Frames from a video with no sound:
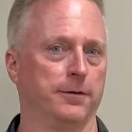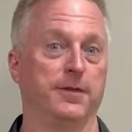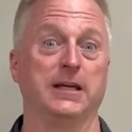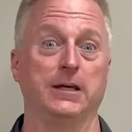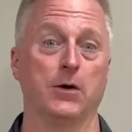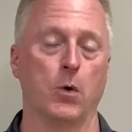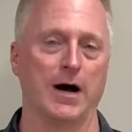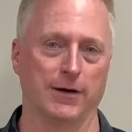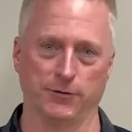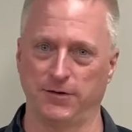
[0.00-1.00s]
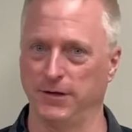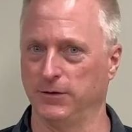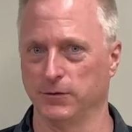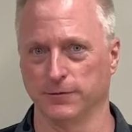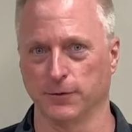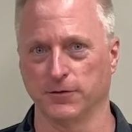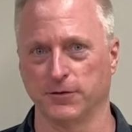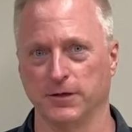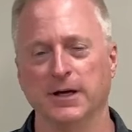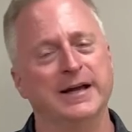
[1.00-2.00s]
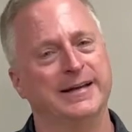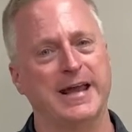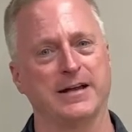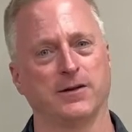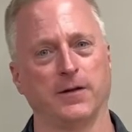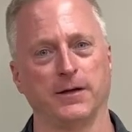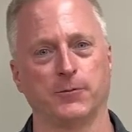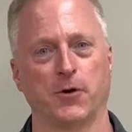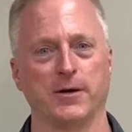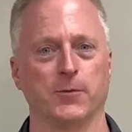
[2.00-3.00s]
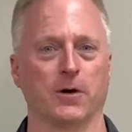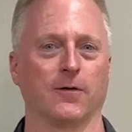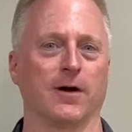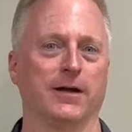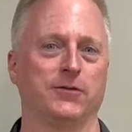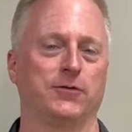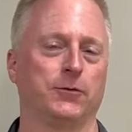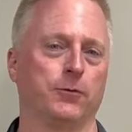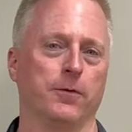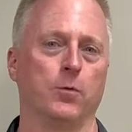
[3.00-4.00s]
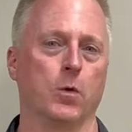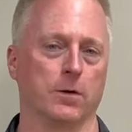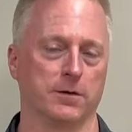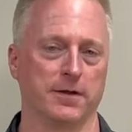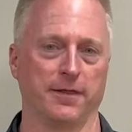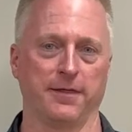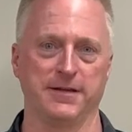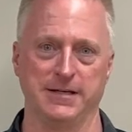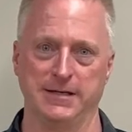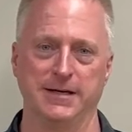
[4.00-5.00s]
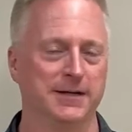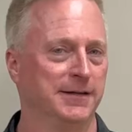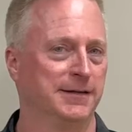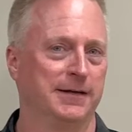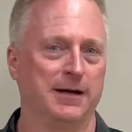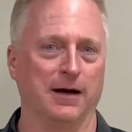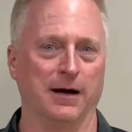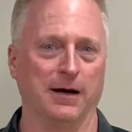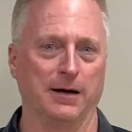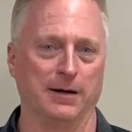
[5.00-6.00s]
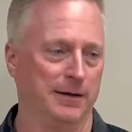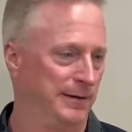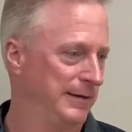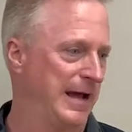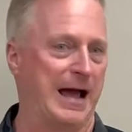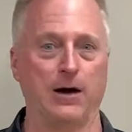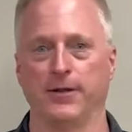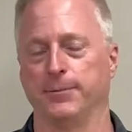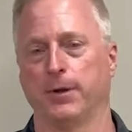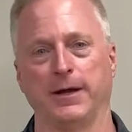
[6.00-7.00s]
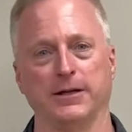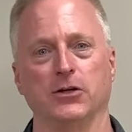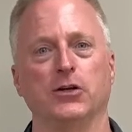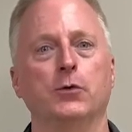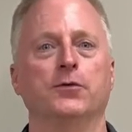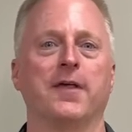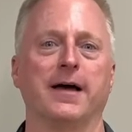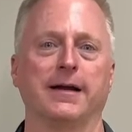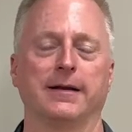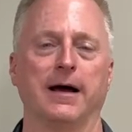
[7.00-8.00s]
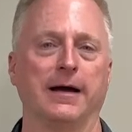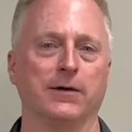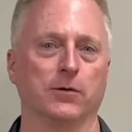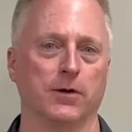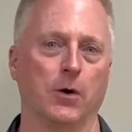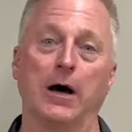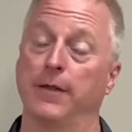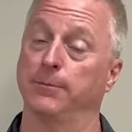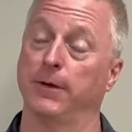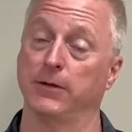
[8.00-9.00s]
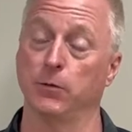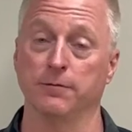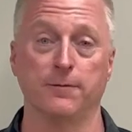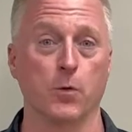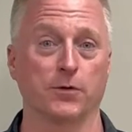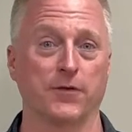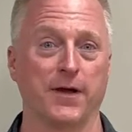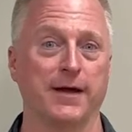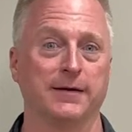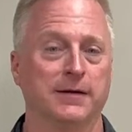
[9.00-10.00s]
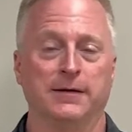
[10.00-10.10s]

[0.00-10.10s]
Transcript: the Ohio State University can claim trademark rights to the word "the." How they plan to use that, I don't know. How they plan to enforce that